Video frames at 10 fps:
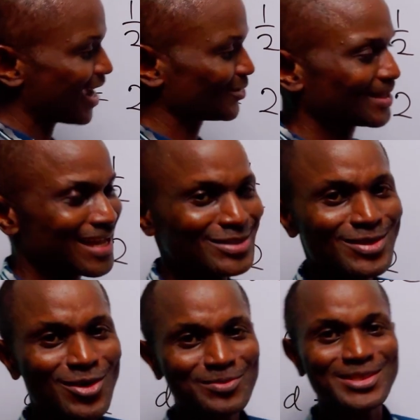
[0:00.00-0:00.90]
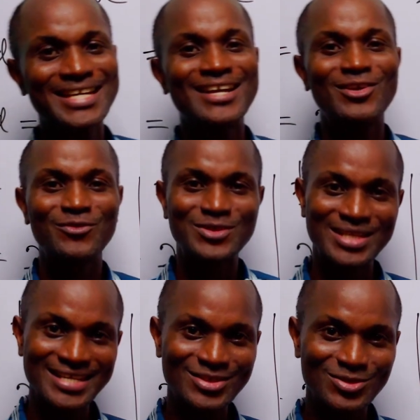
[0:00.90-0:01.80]
And with that, we come to the end of
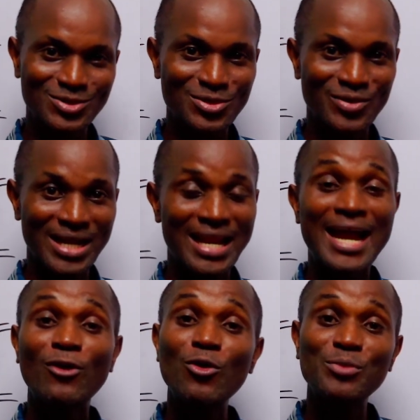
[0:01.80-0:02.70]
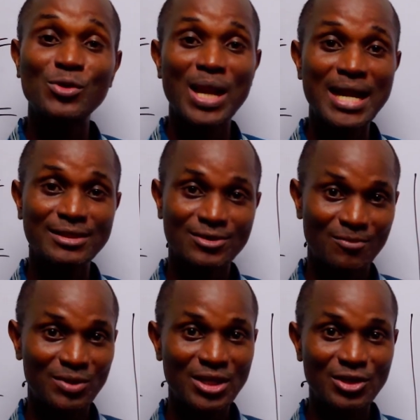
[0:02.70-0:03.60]
today's tutorial. I hope you learned
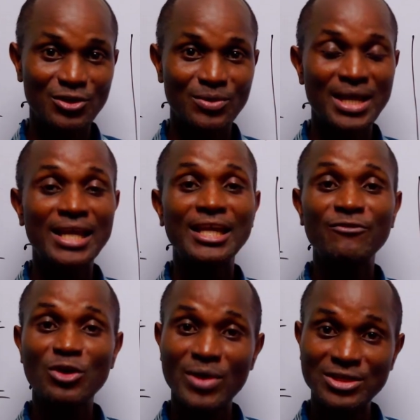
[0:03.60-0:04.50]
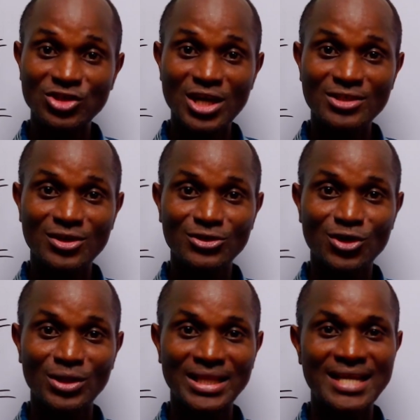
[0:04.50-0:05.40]
something new. If you enjoy such
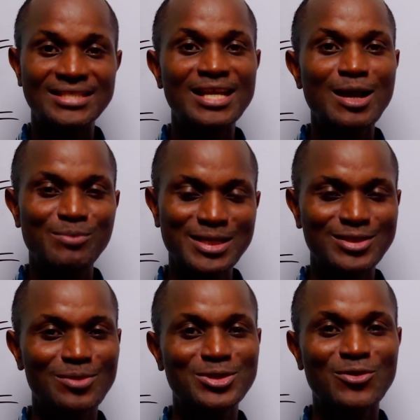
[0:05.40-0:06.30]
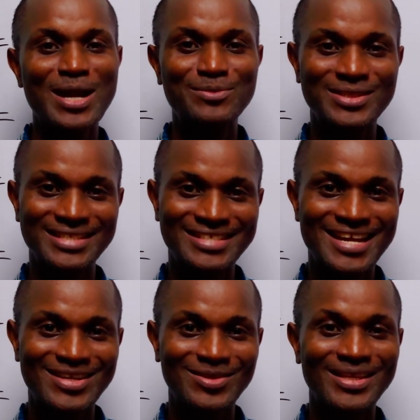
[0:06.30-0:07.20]
content, please subscribe to the
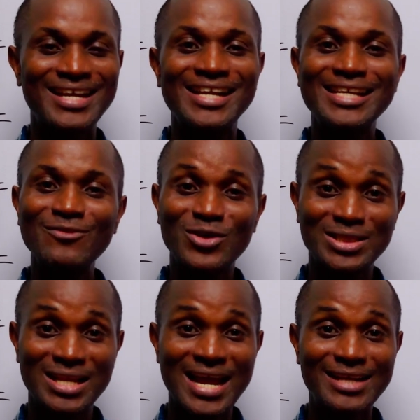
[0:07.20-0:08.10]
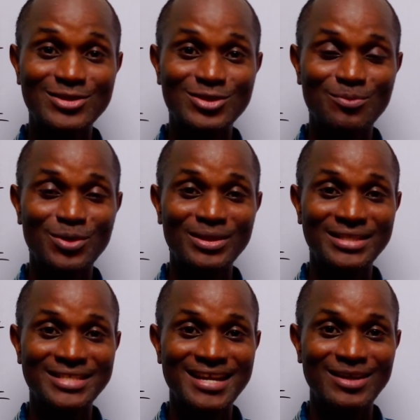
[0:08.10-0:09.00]
channel. Leave us a like to support
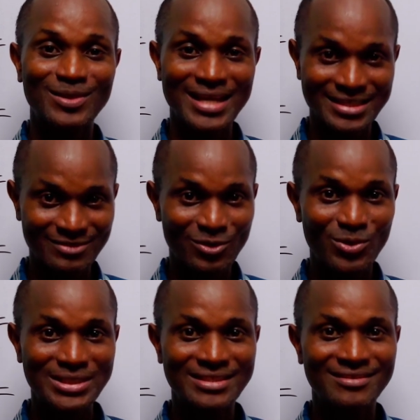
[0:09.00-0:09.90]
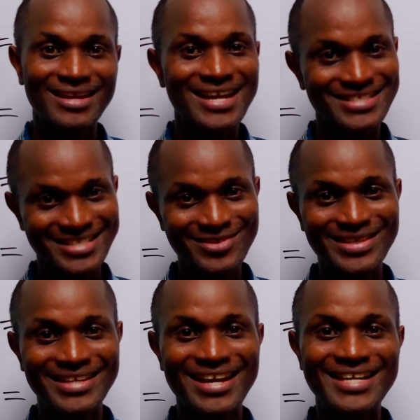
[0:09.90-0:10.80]
the channel. Thanks for watching, and see you
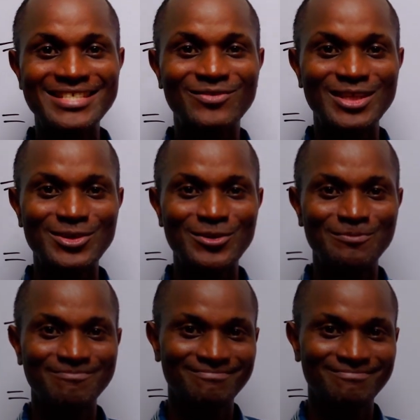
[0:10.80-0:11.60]
in the next video.